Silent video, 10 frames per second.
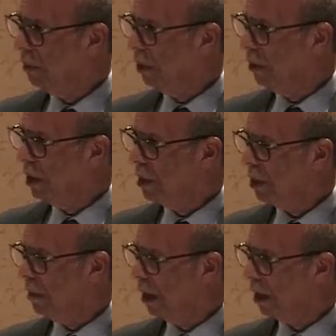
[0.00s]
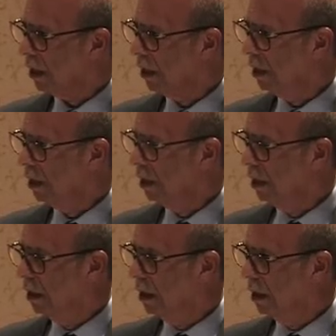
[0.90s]
communities in America.
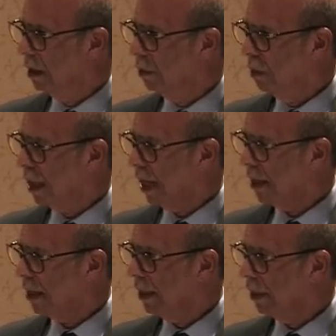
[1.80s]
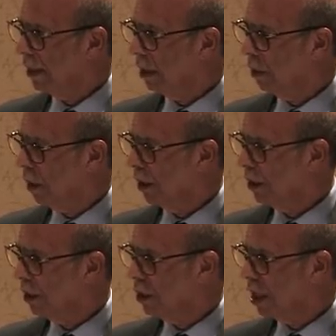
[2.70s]
We're not going to get there one
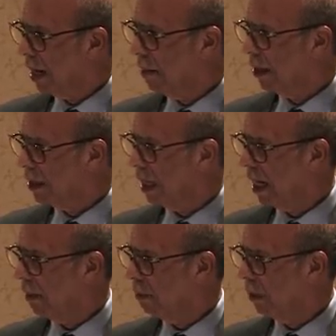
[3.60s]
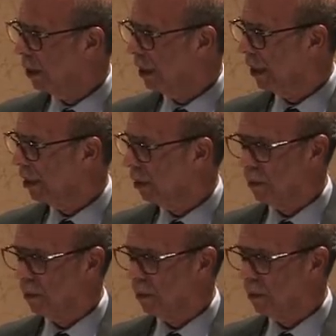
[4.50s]
good job at a time. We're going to get there